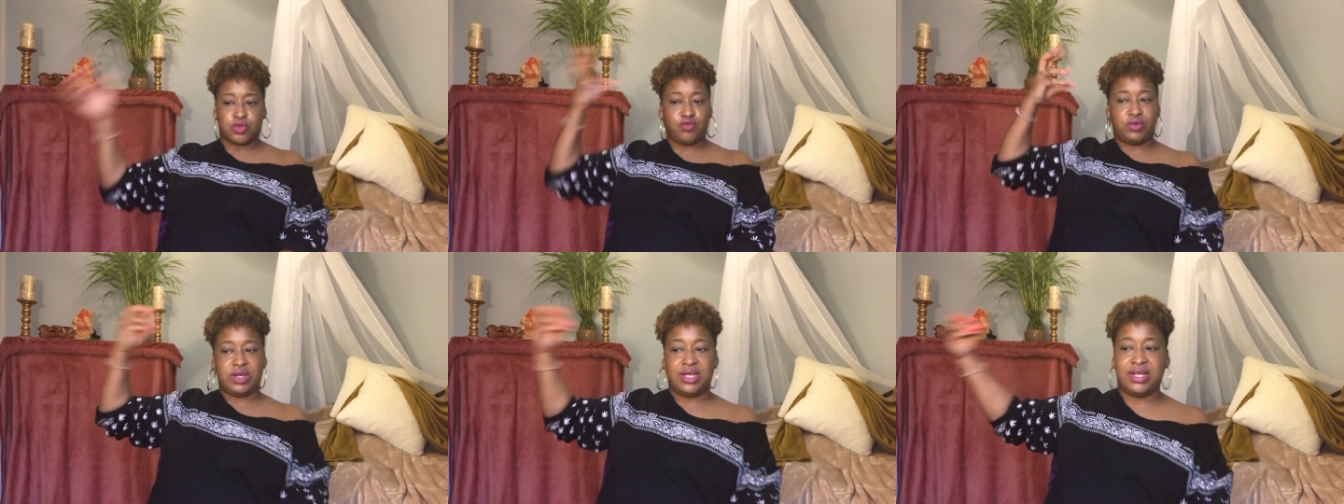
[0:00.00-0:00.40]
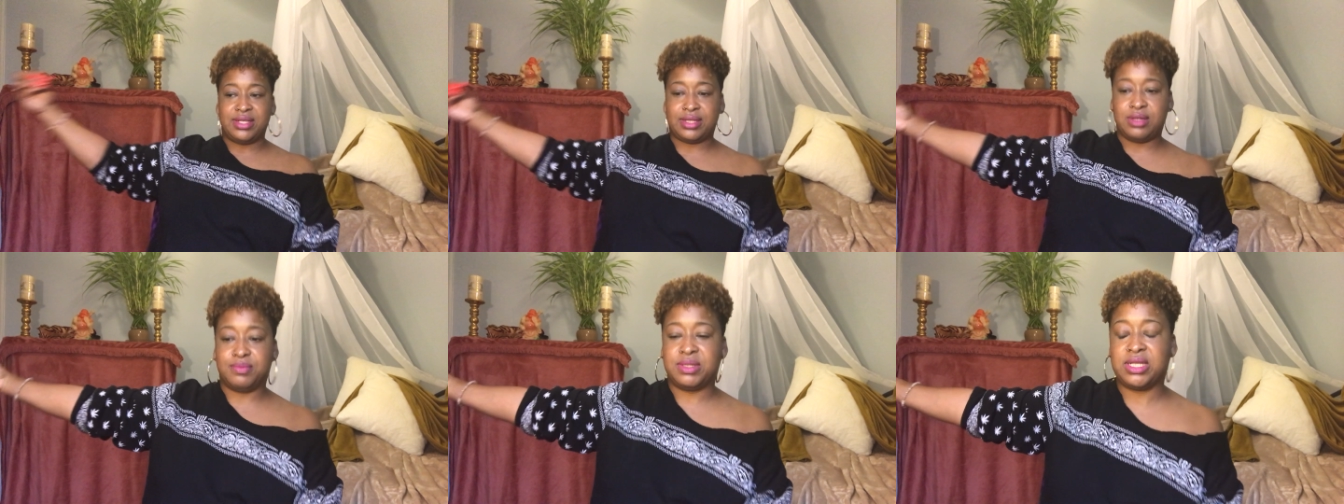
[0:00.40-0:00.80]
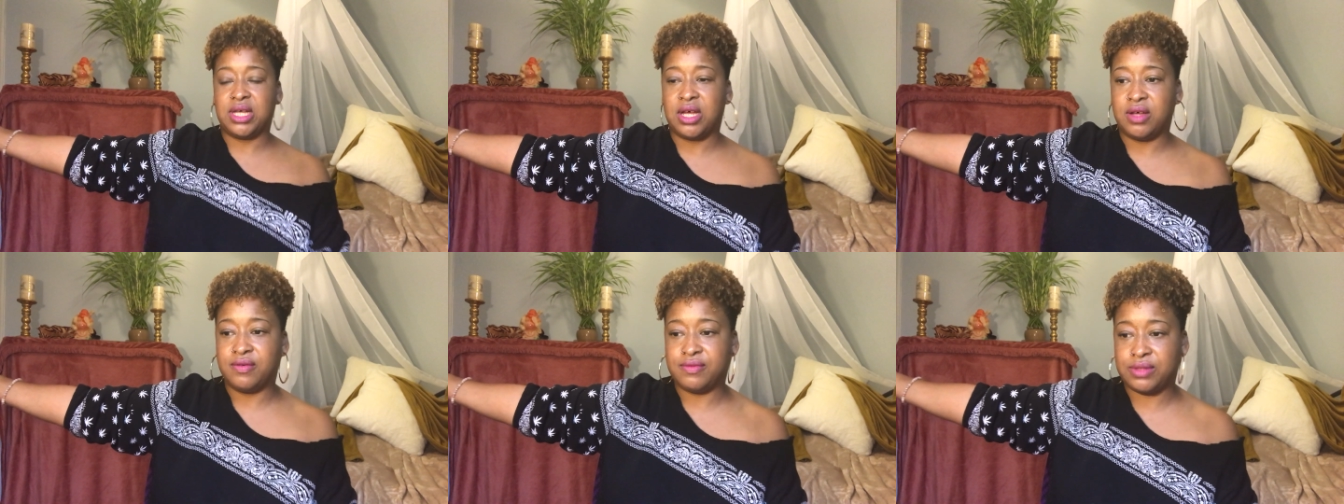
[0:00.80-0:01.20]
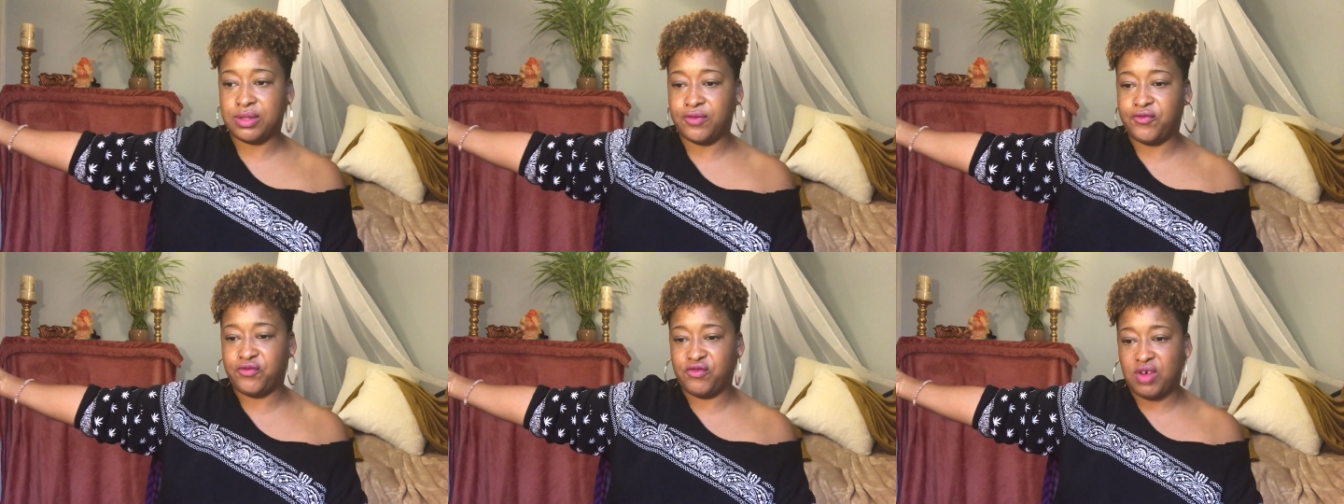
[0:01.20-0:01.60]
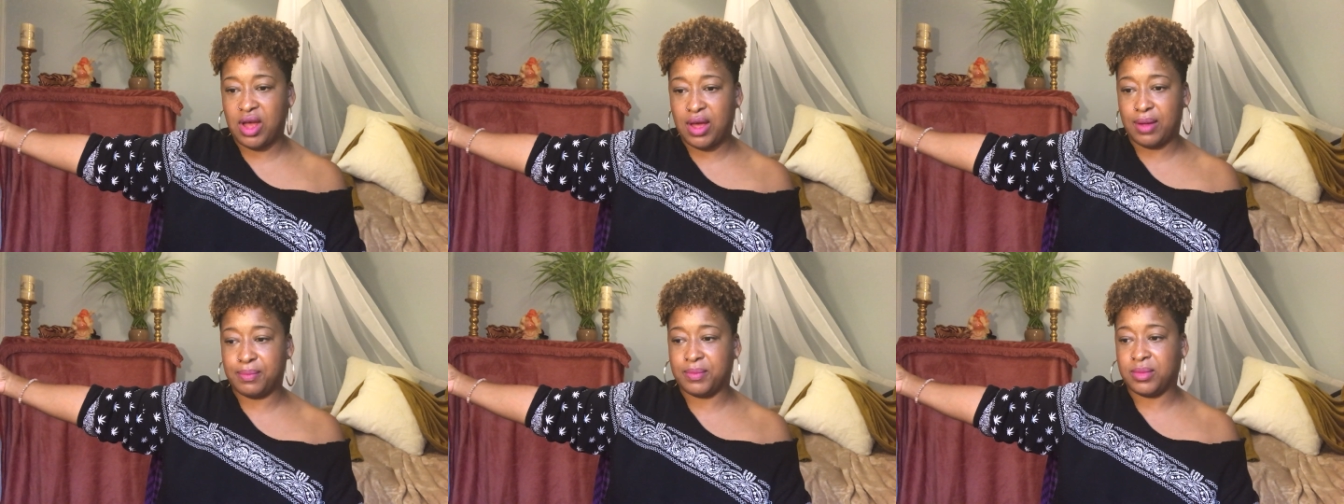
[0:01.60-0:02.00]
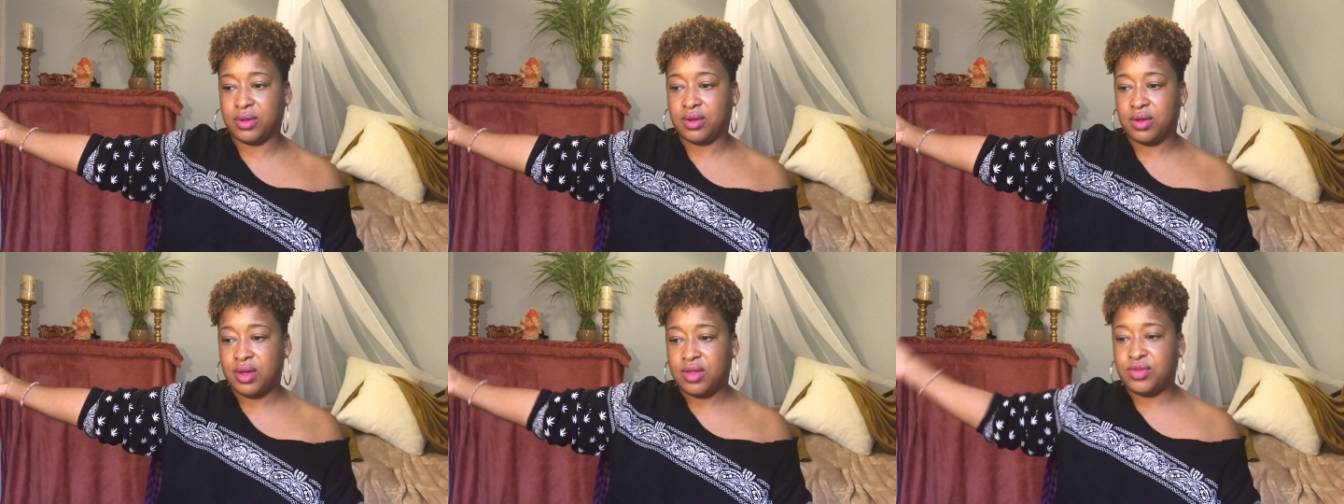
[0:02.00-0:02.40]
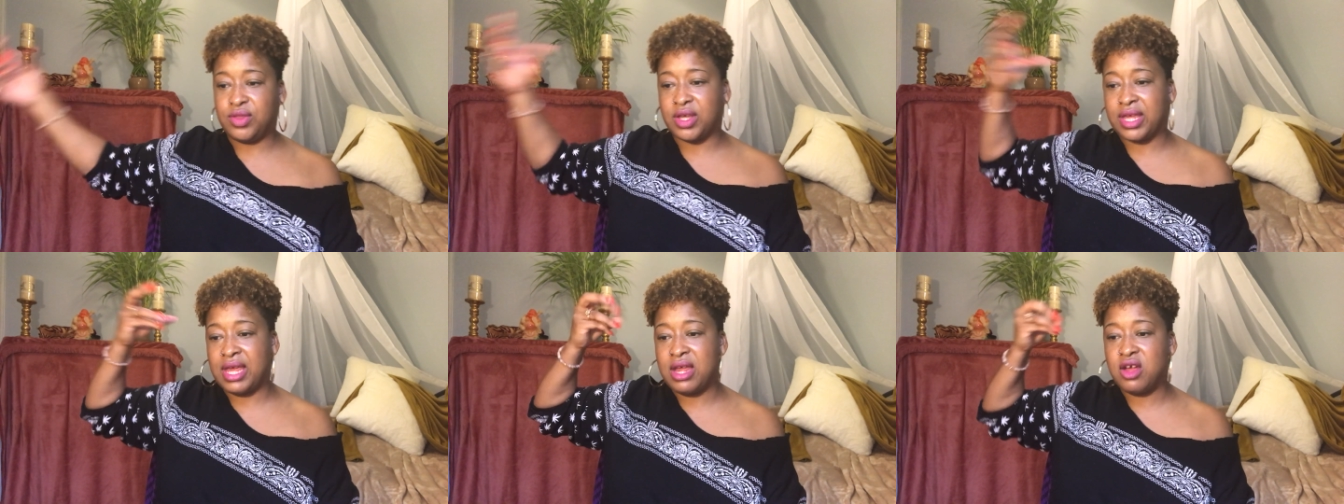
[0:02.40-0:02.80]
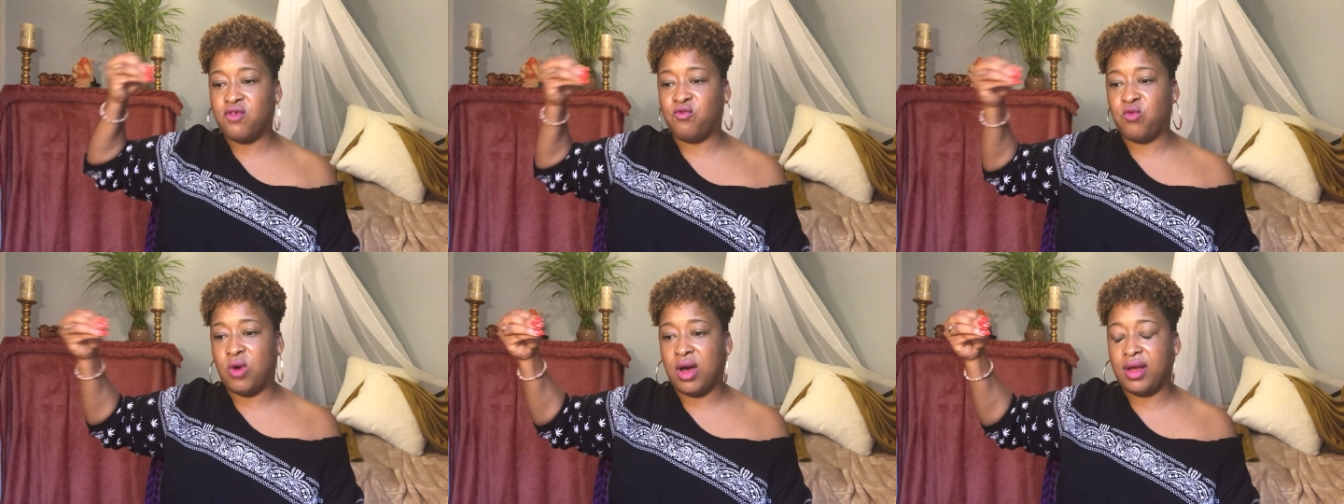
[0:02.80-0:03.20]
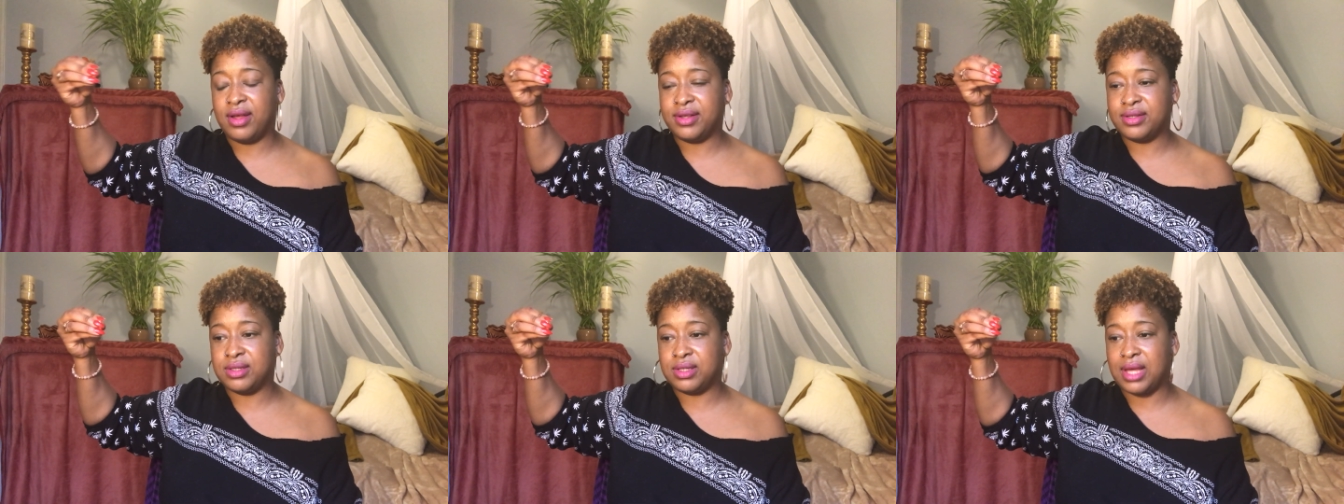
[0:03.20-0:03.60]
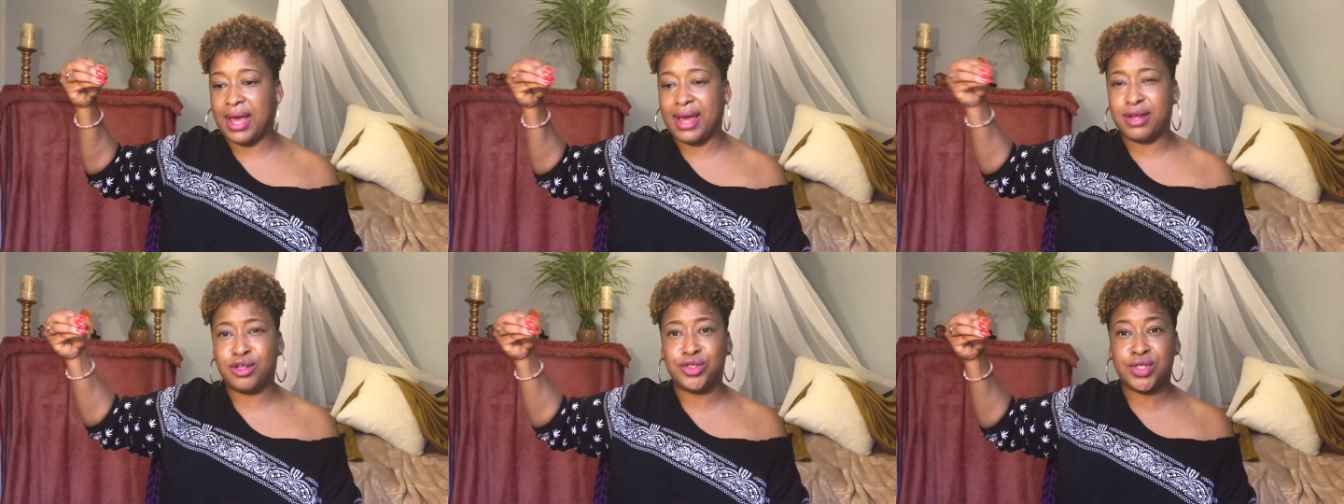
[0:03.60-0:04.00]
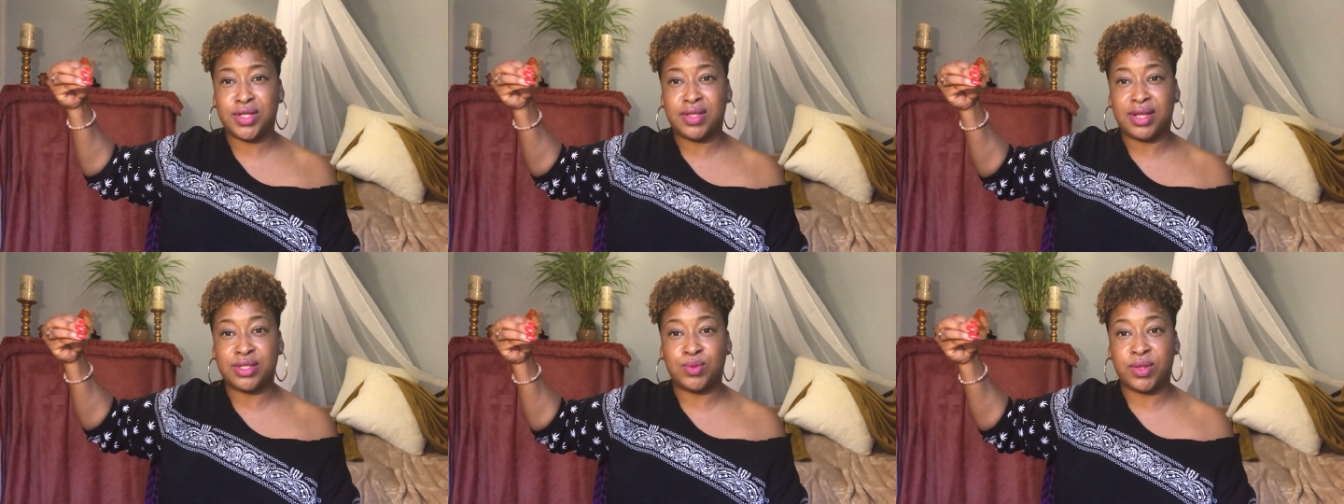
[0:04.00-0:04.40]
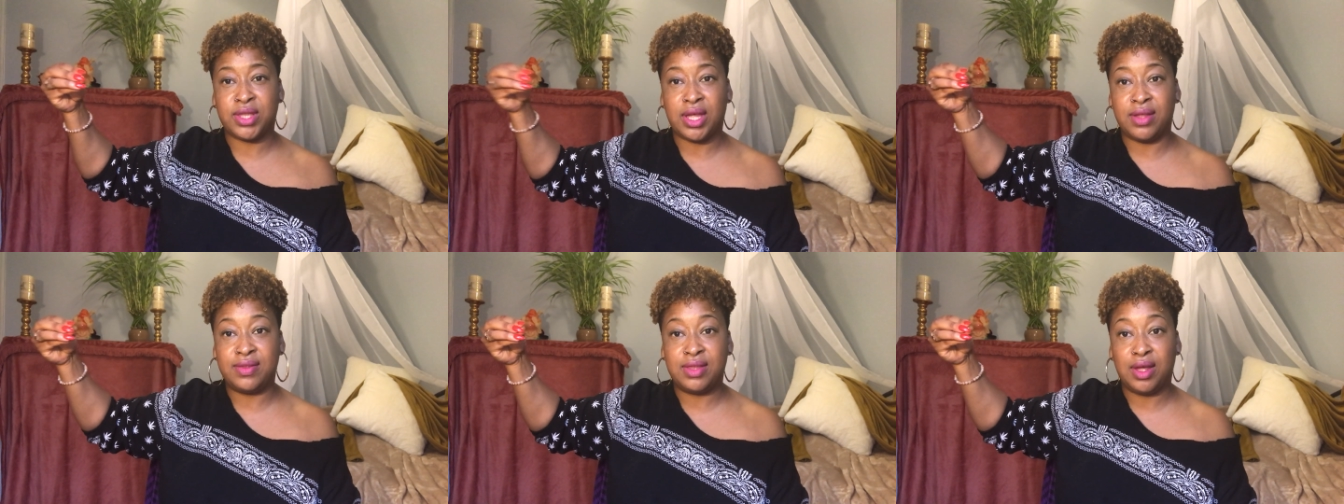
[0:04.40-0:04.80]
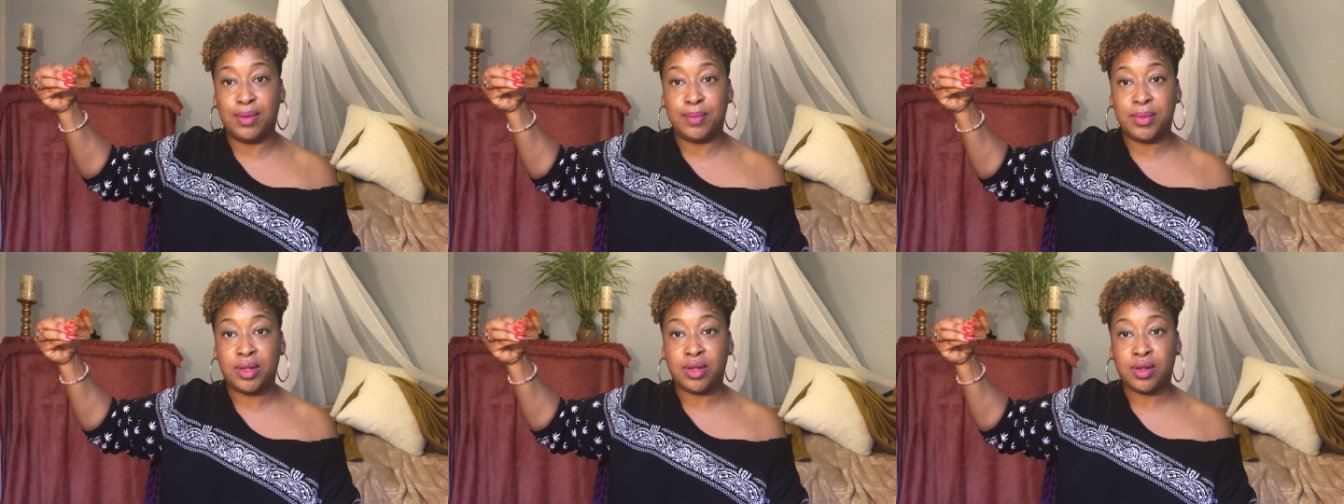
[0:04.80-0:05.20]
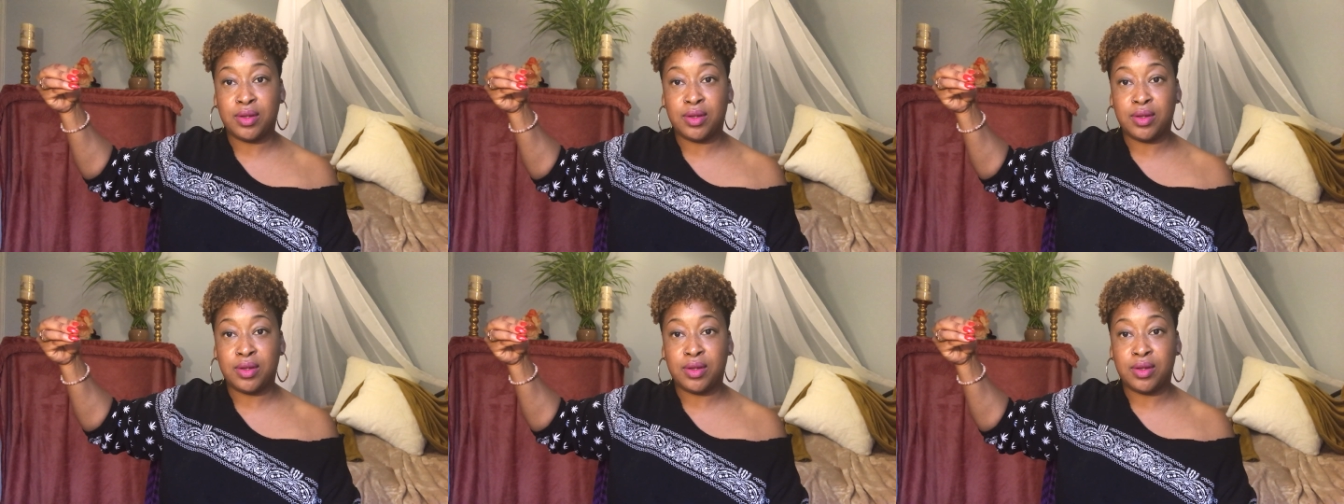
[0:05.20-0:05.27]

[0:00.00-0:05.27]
release themselves from the King of Wands energy that's within them